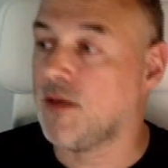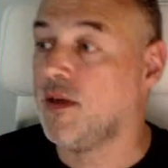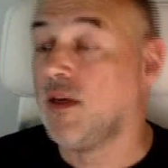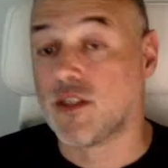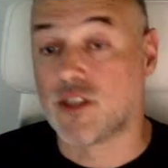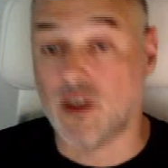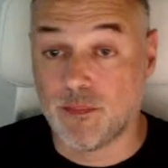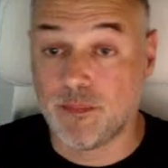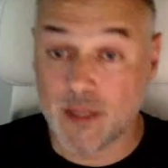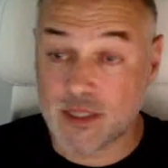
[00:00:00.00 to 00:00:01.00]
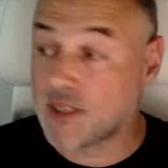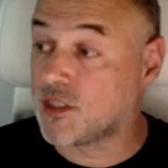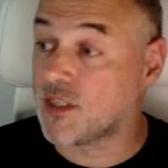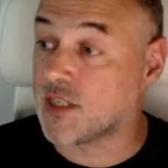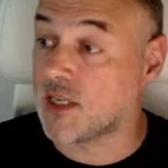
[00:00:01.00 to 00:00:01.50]
So basically she
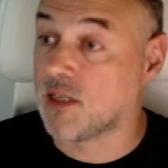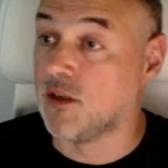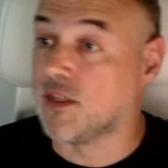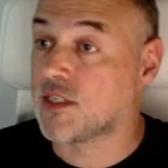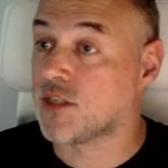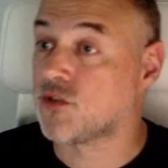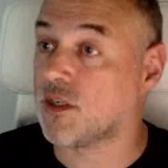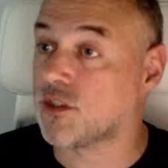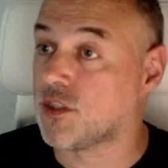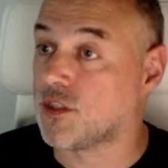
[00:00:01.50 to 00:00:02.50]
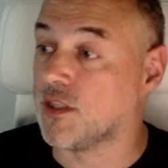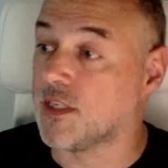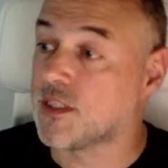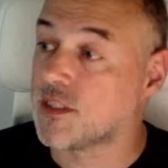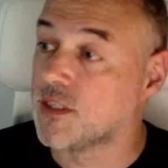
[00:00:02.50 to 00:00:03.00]
says, look, there's a structure to this.